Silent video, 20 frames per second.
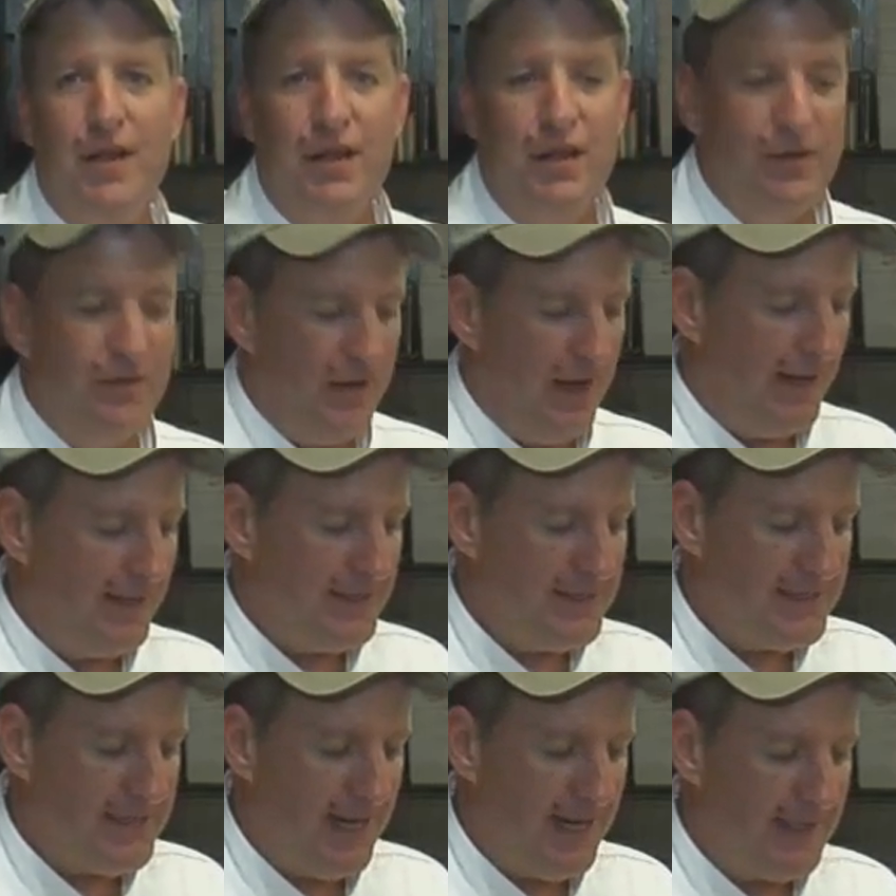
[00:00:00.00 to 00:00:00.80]
You've got a
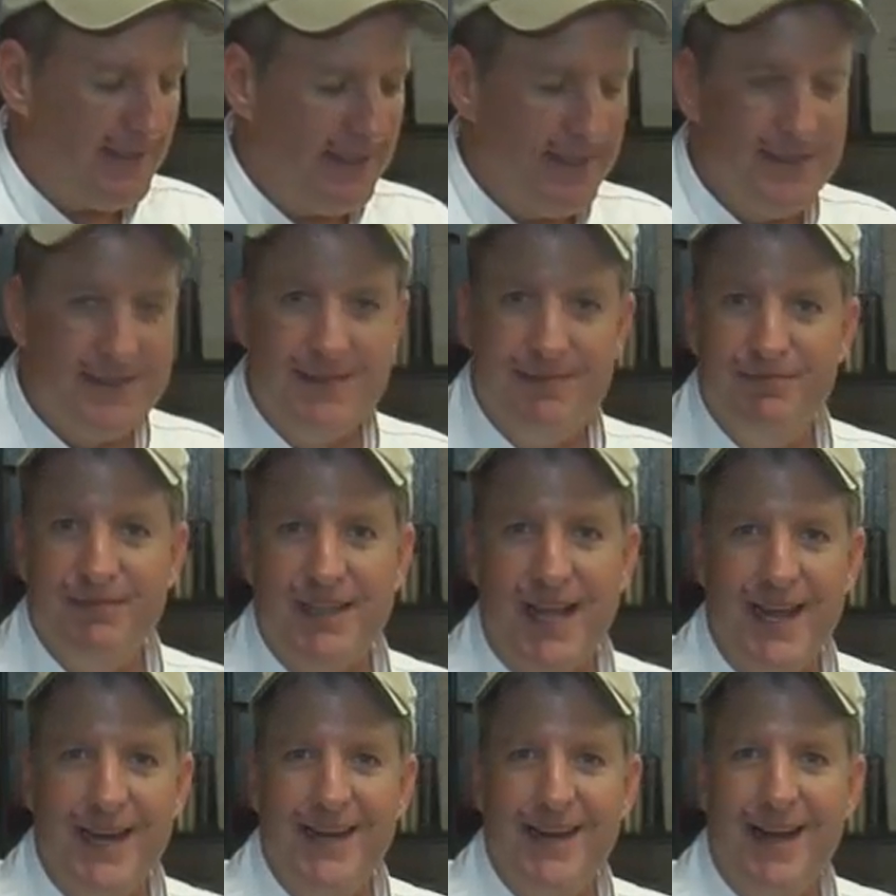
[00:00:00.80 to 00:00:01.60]
stock that's
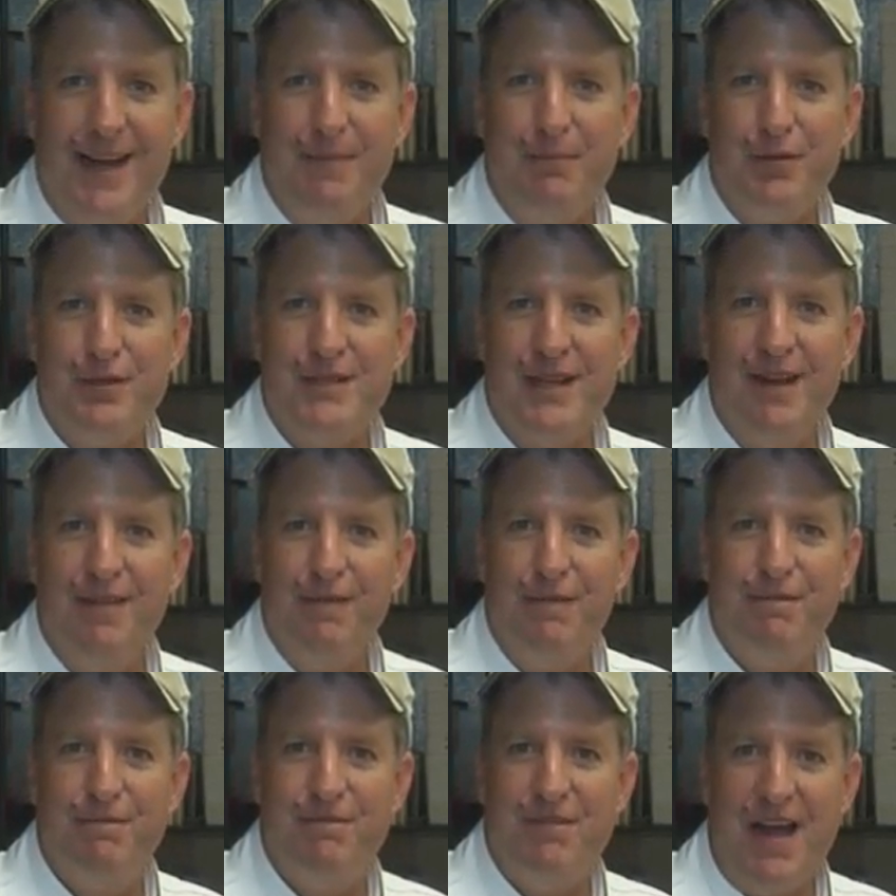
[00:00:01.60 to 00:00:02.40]
99%
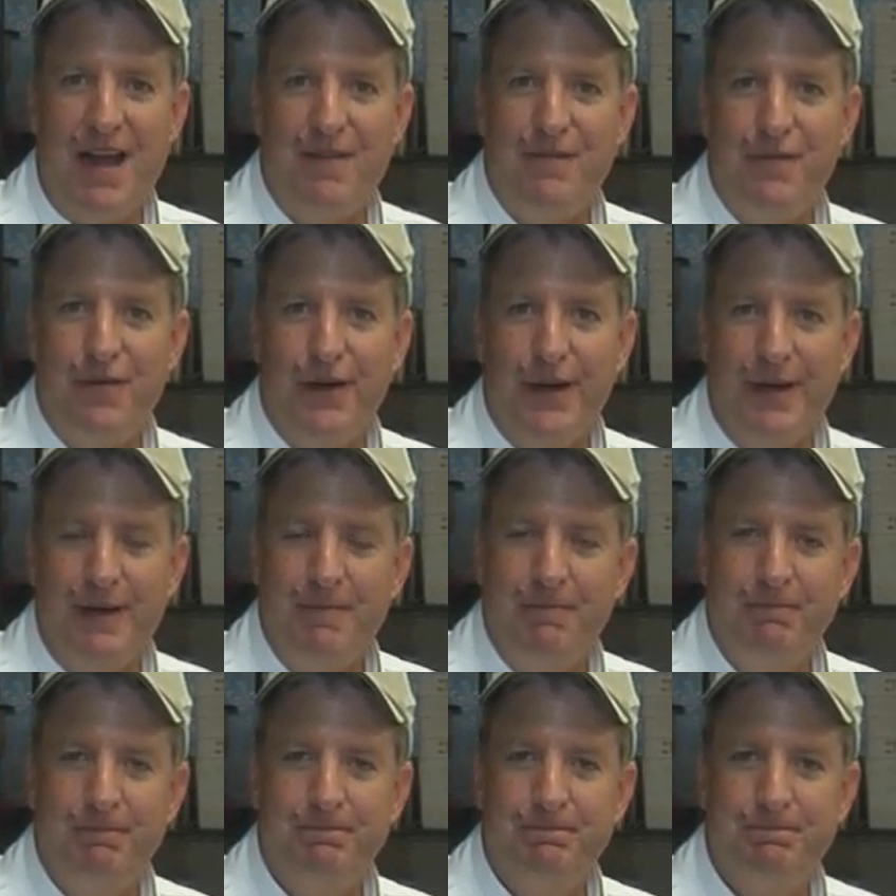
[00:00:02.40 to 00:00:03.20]
fat-free.
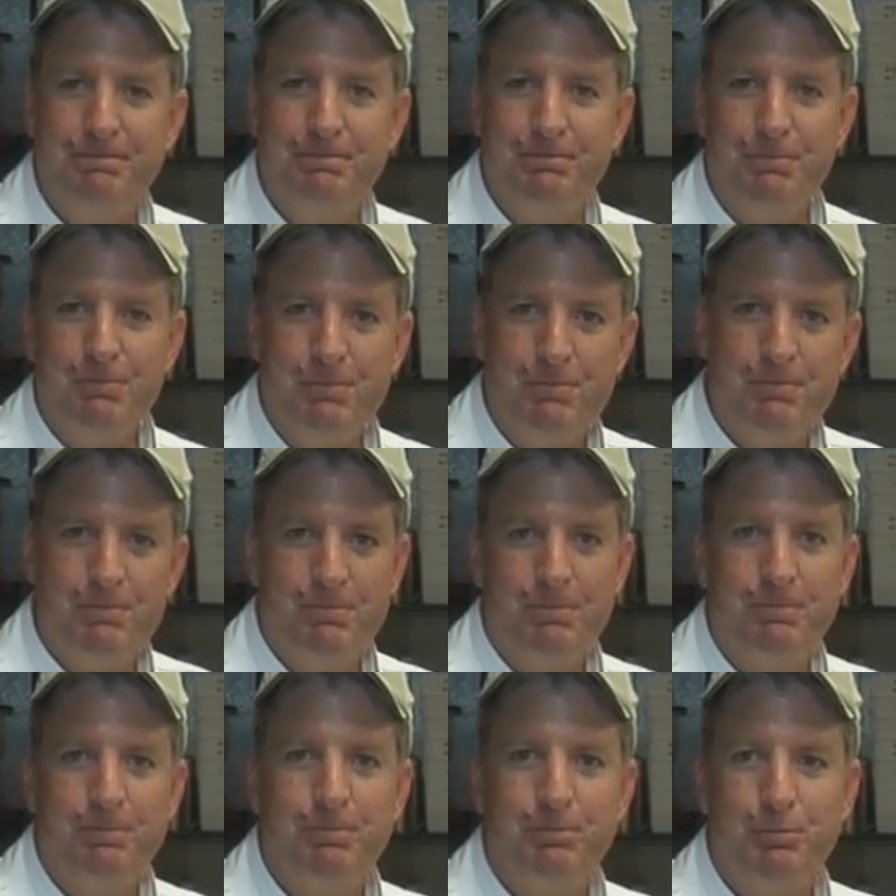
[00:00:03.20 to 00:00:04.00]

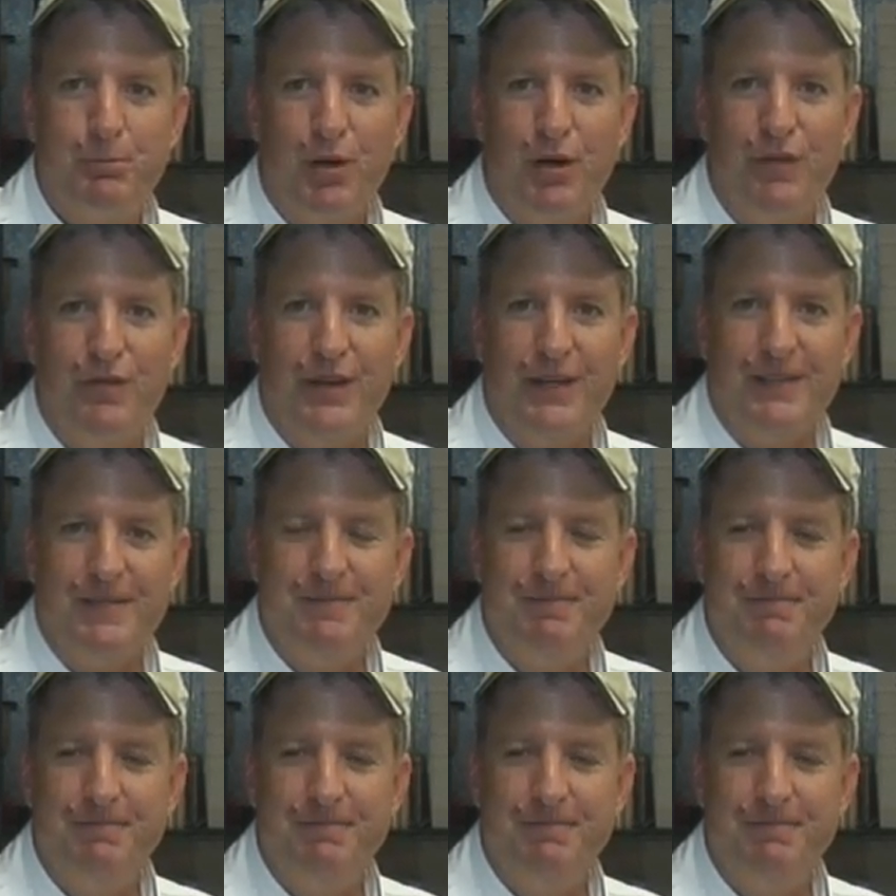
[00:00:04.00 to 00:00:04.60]
Perfect.